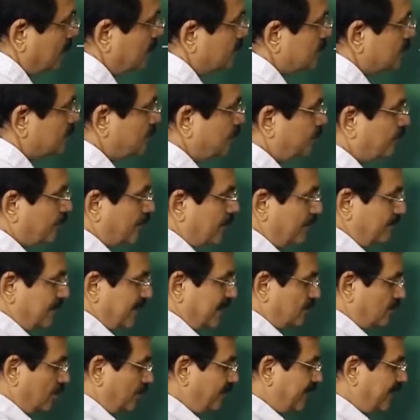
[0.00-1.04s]
So, from
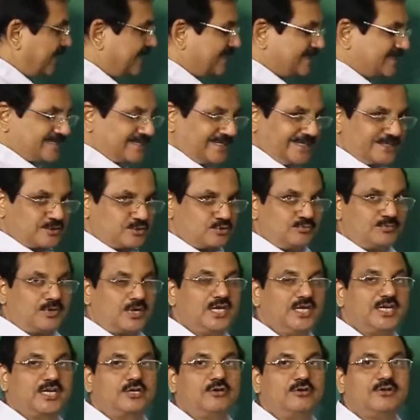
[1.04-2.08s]
atomic state to
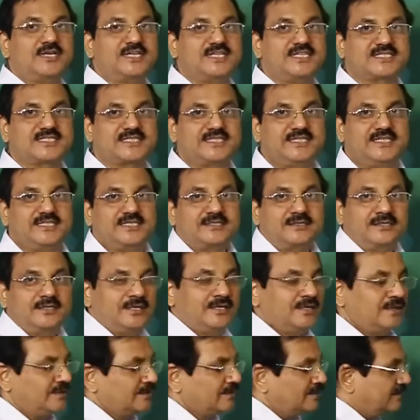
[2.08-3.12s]
molecular state,
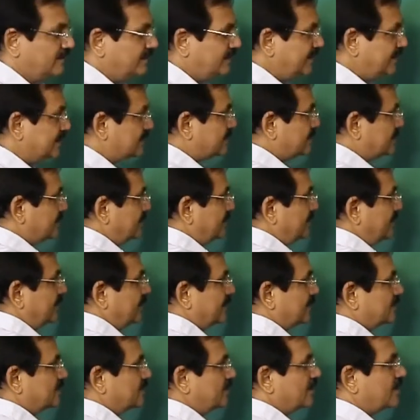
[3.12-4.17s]
this
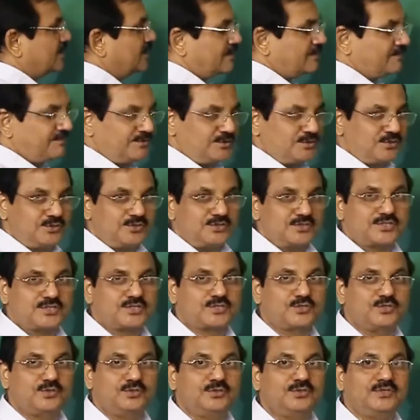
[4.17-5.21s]
energy curve used
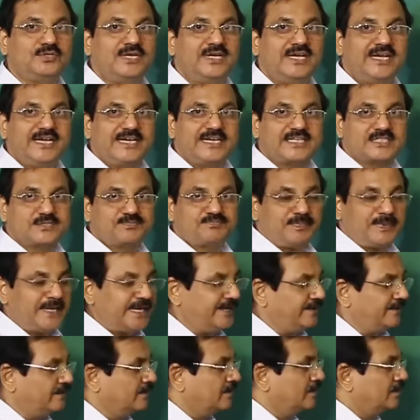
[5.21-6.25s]
to
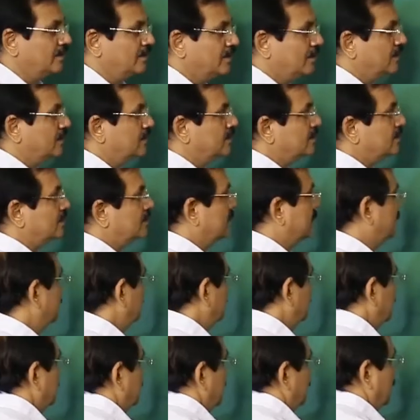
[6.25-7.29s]
explain.
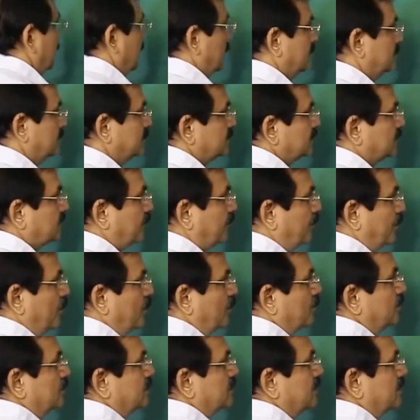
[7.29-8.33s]

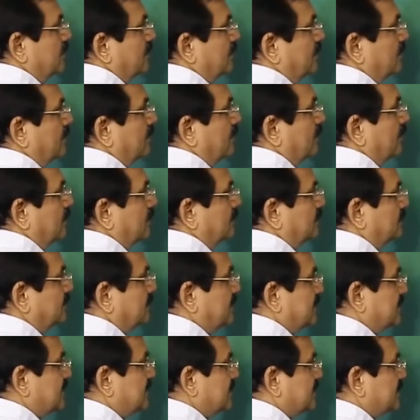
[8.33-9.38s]
Suppose
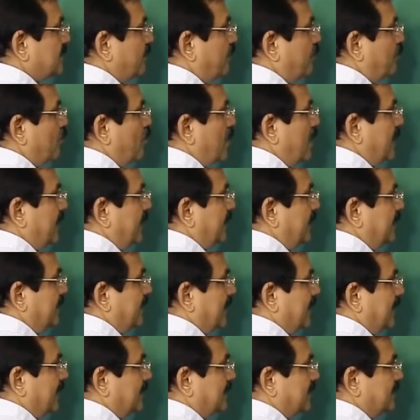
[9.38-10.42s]
this is the point
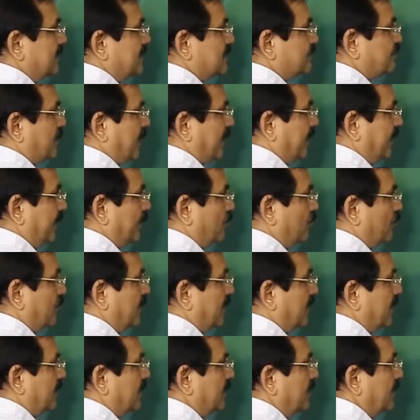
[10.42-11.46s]
at this
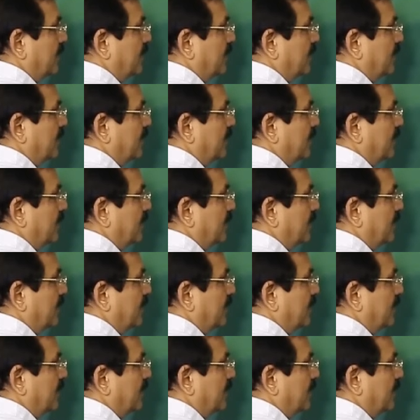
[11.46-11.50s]
particular